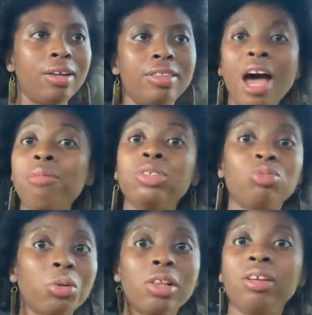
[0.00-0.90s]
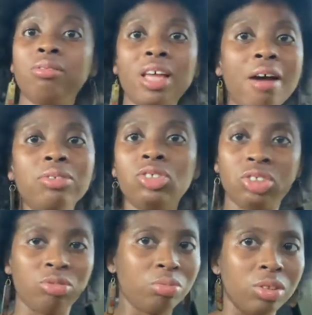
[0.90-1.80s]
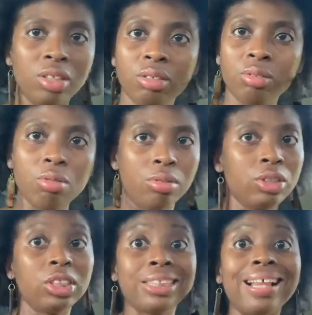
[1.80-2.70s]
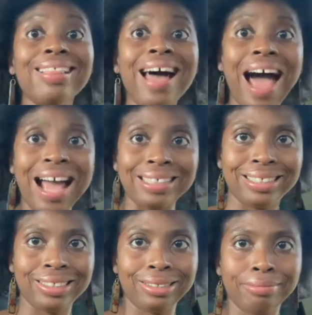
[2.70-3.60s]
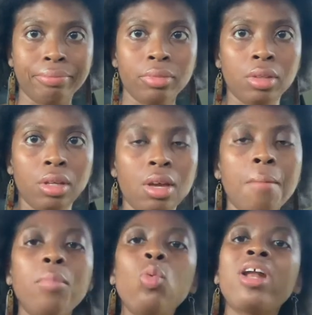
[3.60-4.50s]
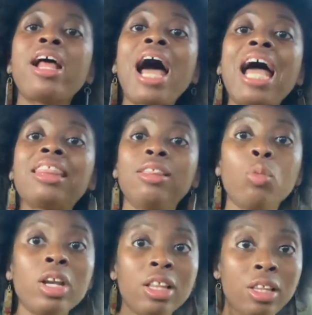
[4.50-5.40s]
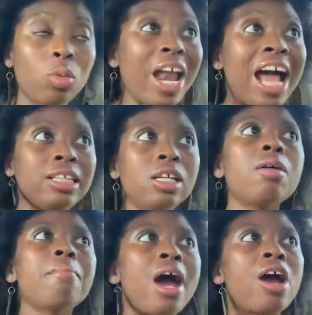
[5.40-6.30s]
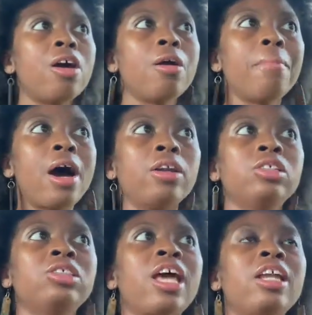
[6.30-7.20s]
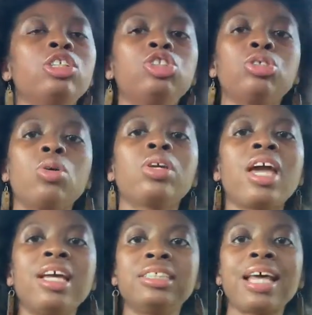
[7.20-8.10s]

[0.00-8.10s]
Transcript: That was just really, ooh, this is a lot. But what I did admire about it is that it showcased